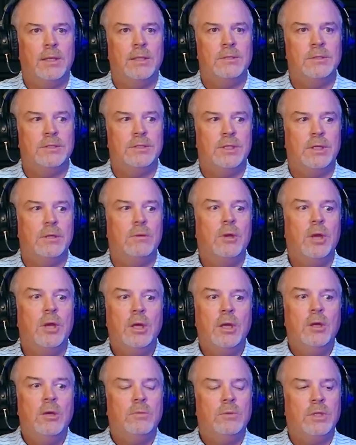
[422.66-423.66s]
And so
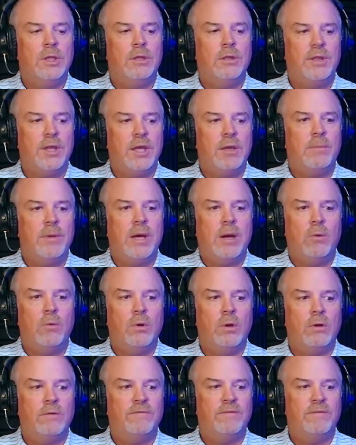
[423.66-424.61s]
when you think about work